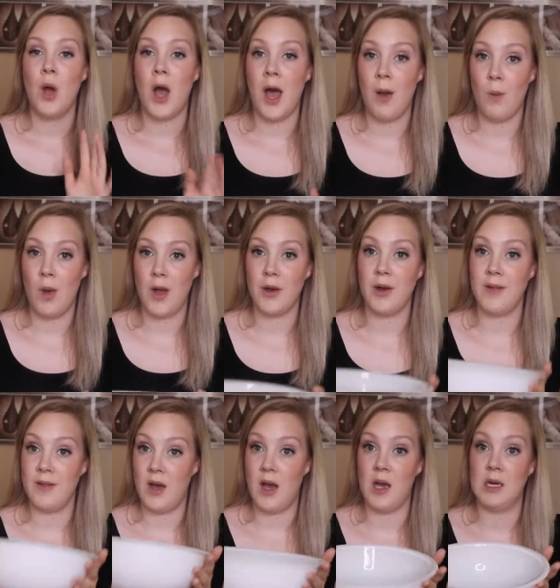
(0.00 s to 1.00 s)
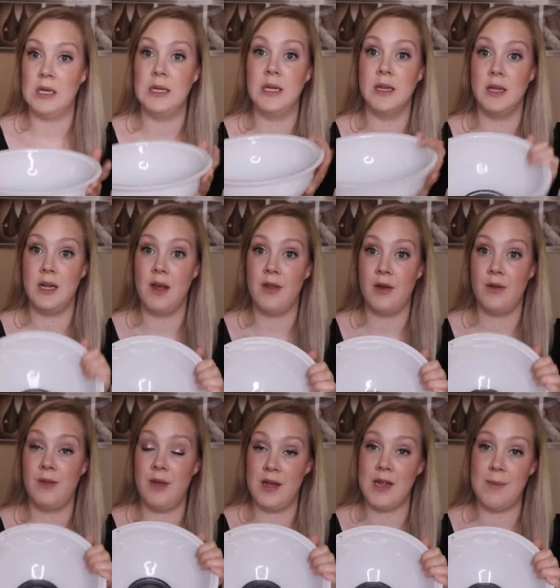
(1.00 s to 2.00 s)
hot water in the Haakaa is another
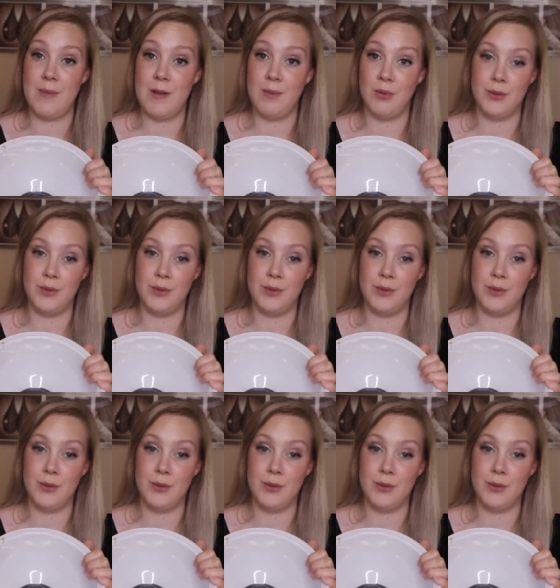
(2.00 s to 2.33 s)
thing that people